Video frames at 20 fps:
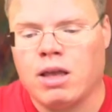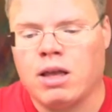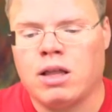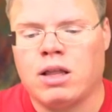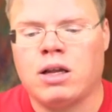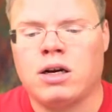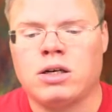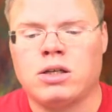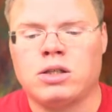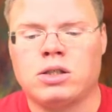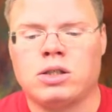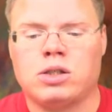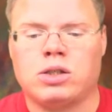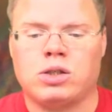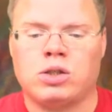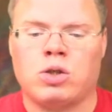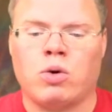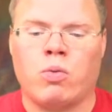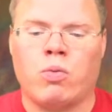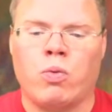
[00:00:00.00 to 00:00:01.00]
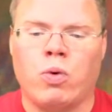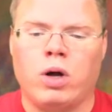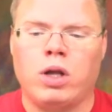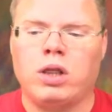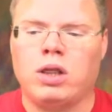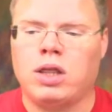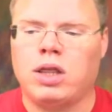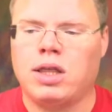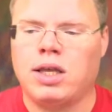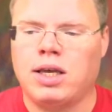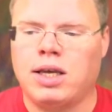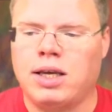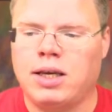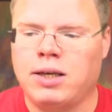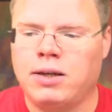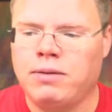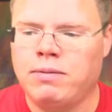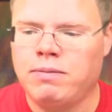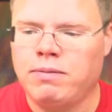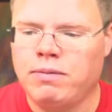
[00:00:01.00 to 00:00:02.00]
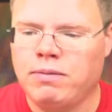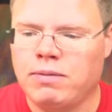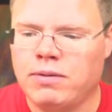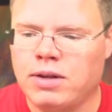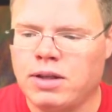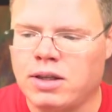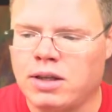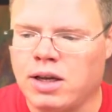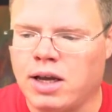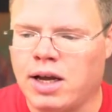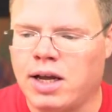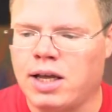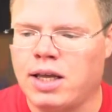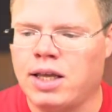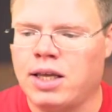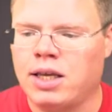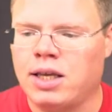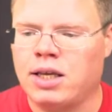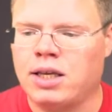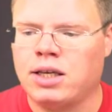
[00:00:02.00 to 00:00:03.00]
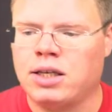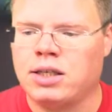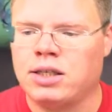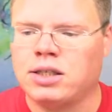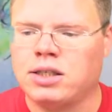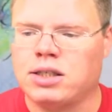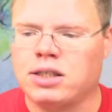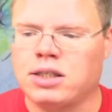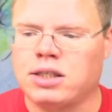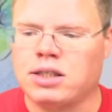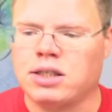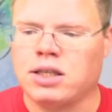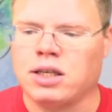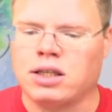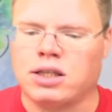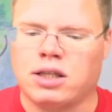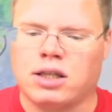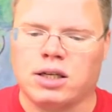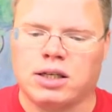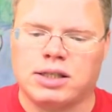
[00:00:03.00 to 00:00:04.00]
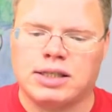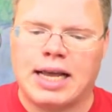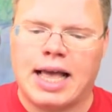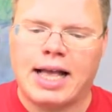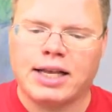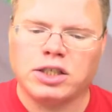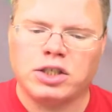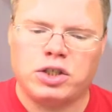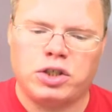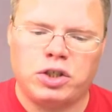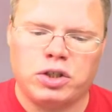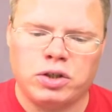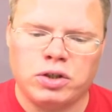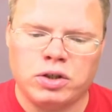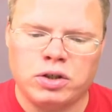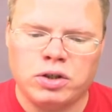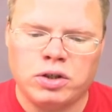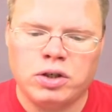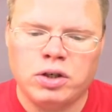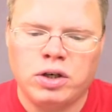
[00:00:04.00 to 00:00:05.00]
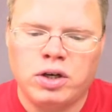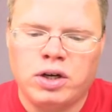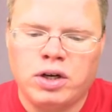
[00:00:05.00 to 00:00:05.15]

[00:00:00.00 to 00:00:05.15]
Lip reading: There's the one thing is that the texture